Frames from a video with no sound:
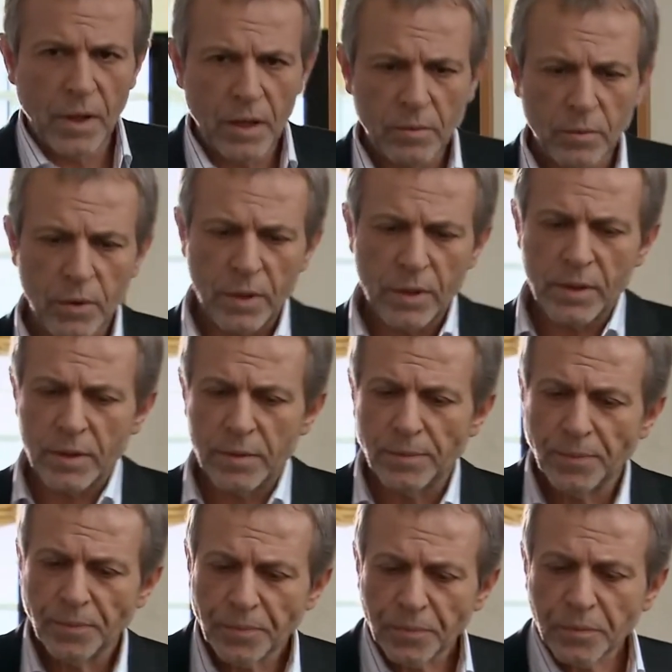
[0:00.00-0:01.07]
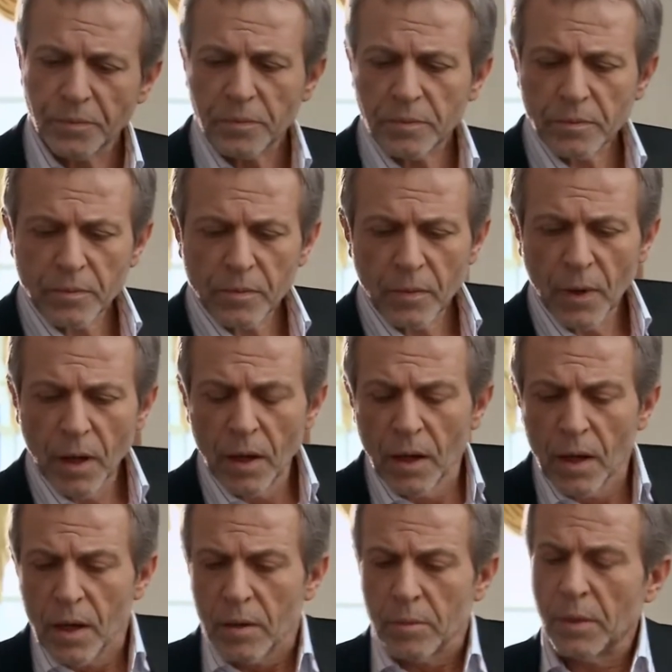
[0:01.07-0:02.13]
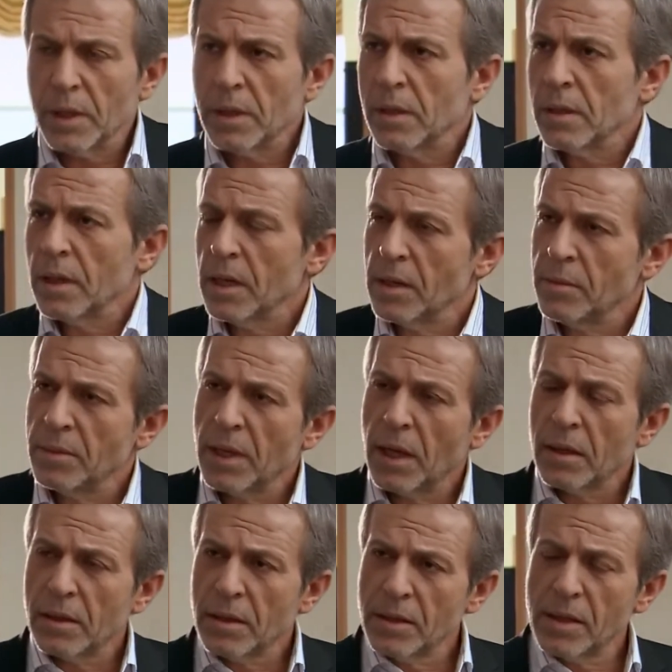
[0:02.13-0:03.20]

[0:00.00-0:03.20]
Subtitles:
Here, take these. Bring me the papers I need to